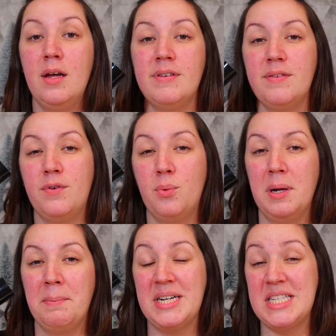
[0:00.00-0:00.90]
love it for
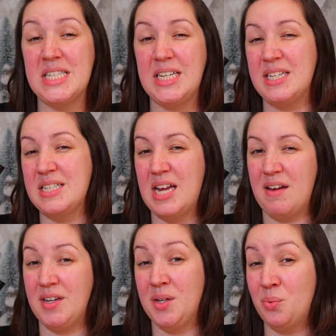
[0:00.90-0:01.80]
when my skin is
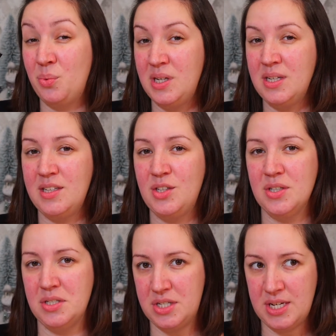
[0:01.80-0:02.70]
having a really
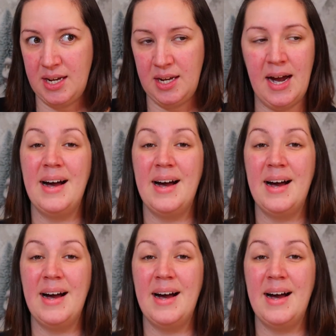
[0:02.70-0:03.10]
good day.